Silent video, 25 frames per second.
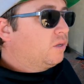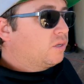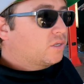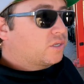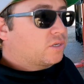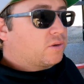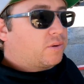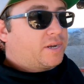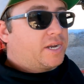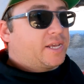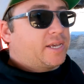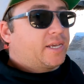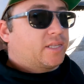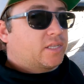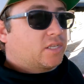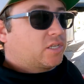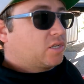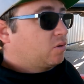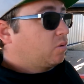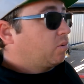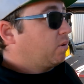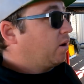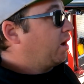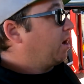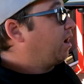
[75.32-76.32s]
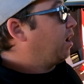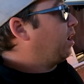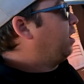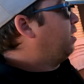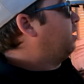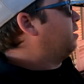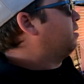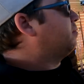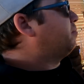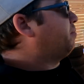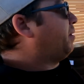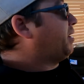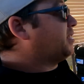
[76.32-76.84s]
So I need to
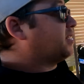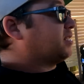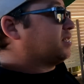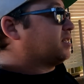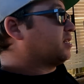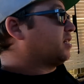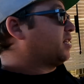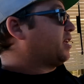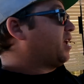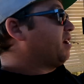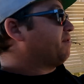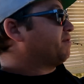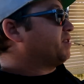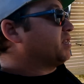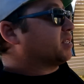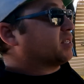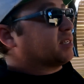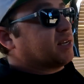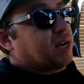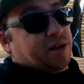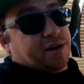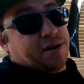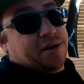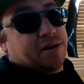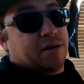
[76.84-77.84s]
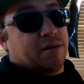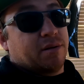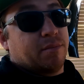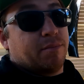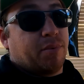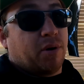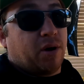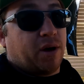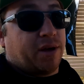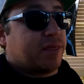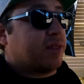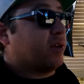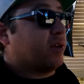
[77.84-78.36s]
basically have this done by